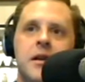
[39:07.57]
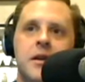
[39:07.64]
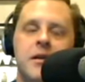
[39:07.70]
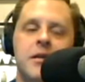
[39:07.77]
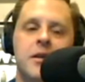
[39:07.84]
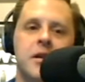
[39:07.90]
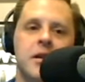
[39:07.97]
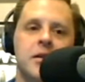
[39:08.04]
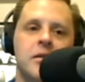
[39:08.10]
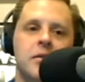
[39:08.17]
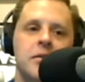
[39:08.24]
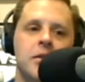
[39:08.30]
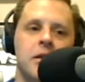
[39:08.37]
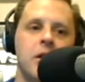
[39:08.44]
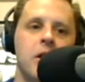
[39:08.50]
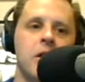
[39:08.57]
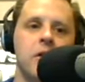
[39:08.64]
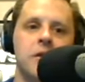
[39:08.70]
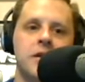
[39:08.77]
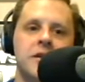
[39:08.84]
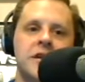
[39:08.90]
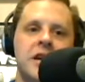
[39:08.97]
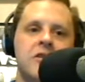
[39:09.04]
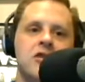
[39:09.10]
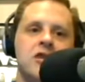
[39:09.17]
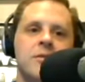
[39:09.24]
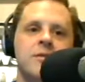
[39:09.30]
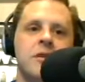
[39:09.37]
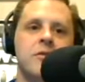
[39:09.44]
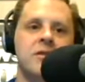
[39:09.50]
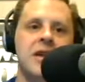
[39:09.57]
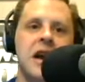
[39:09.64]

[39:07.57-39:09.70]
the the cargo container ship